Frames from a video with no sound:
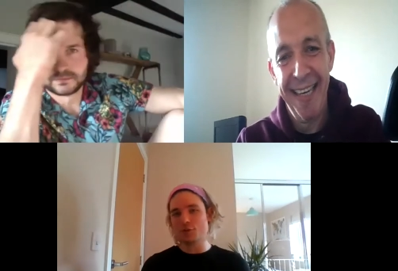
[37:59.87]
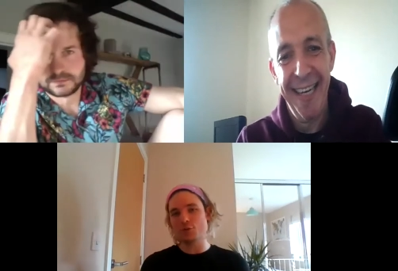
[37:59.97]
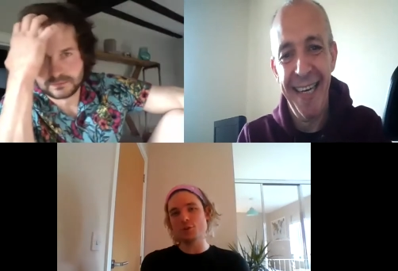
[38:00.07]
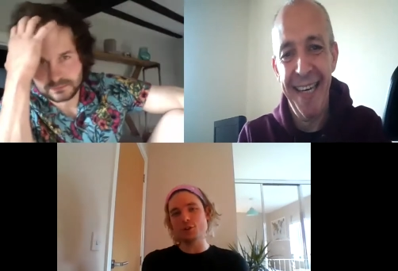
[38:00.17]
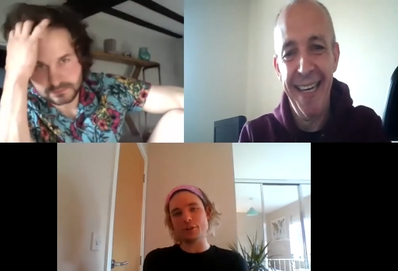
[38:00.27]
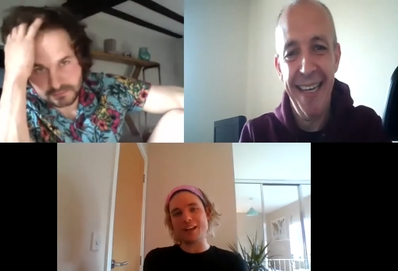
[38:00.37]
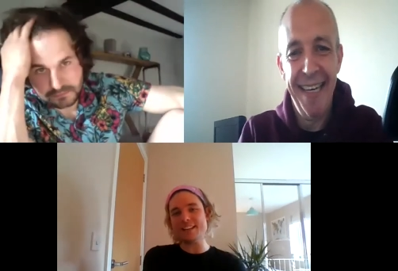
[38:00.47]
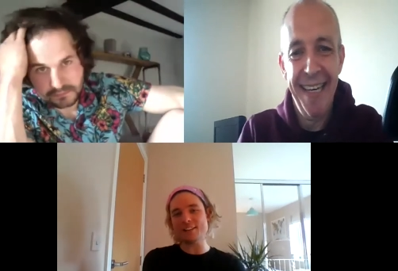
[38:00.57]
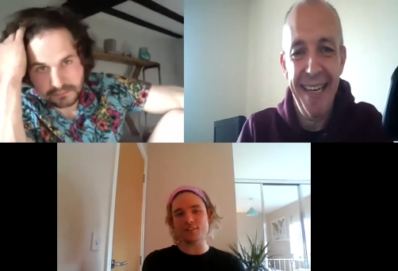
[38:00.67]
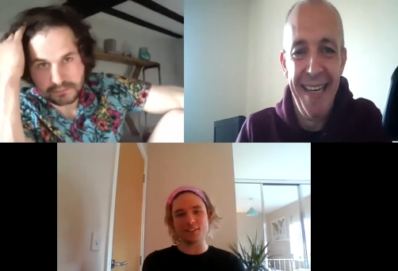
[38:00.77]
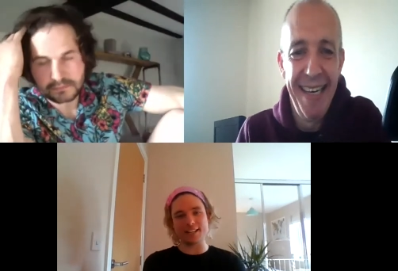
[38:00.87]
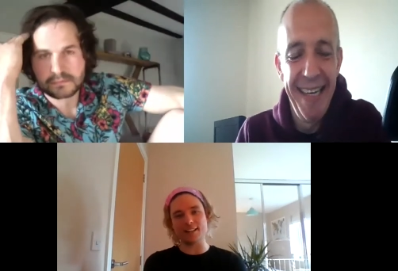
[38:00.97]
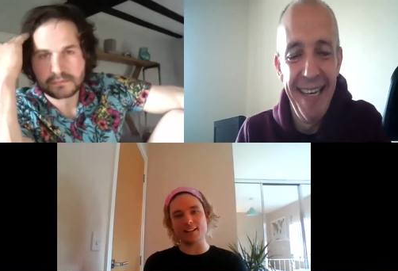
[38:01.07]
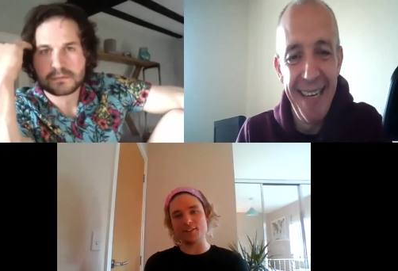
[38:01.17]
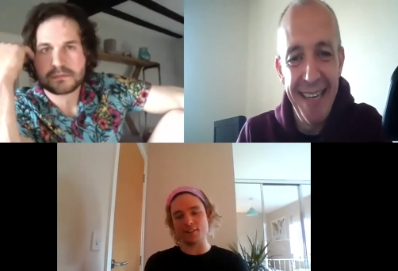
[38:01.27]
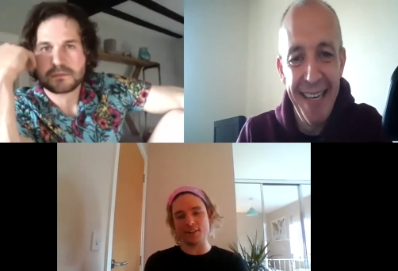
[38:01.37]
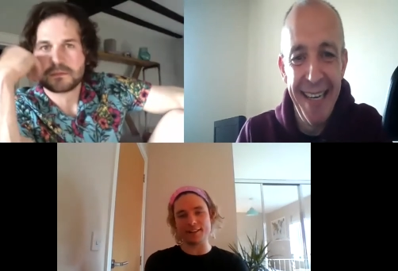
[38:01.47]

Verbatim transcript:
Speaker 1: of struggled initially, because you